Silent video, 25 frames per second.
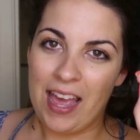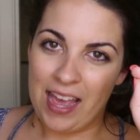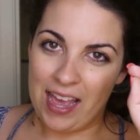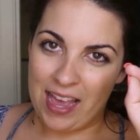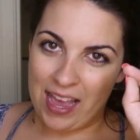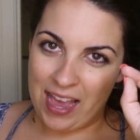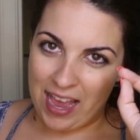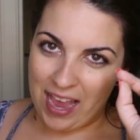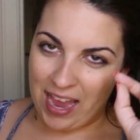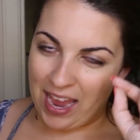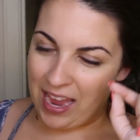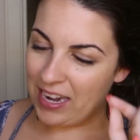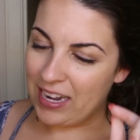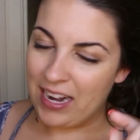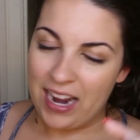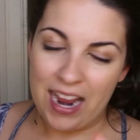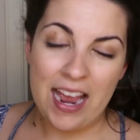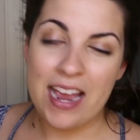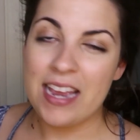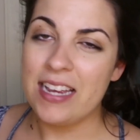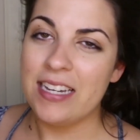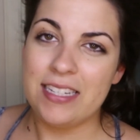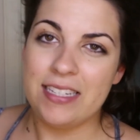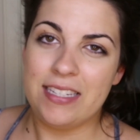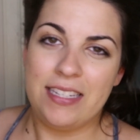and
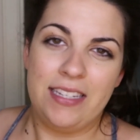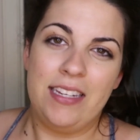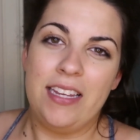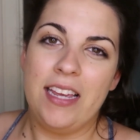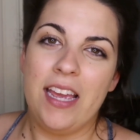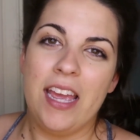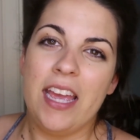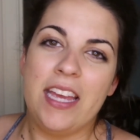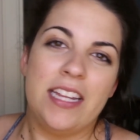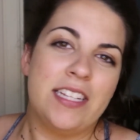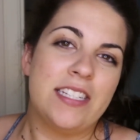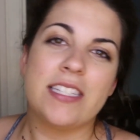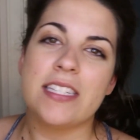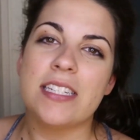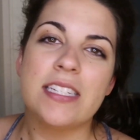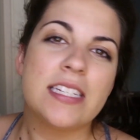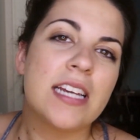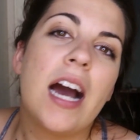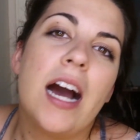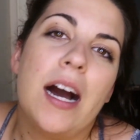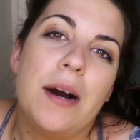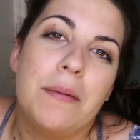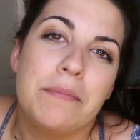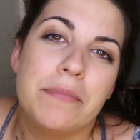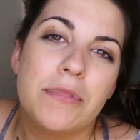I it's
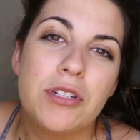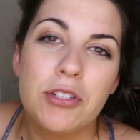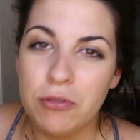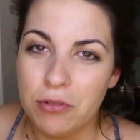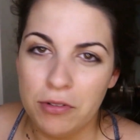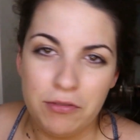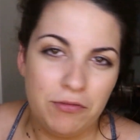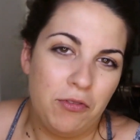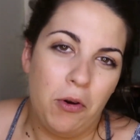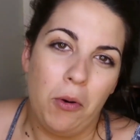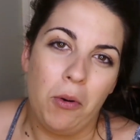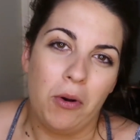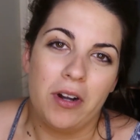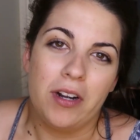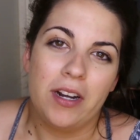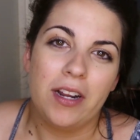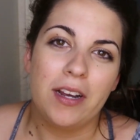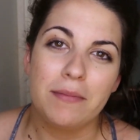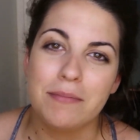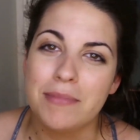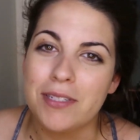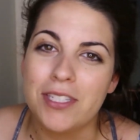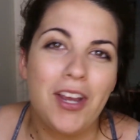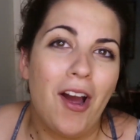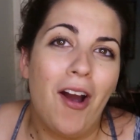dumb to afford.
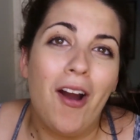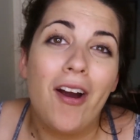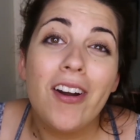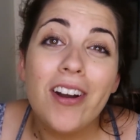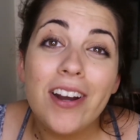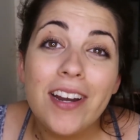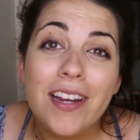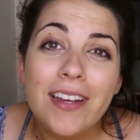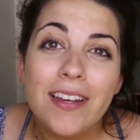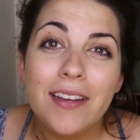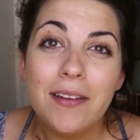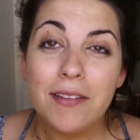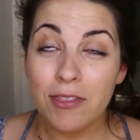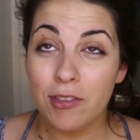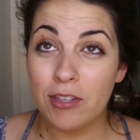I'm sorry.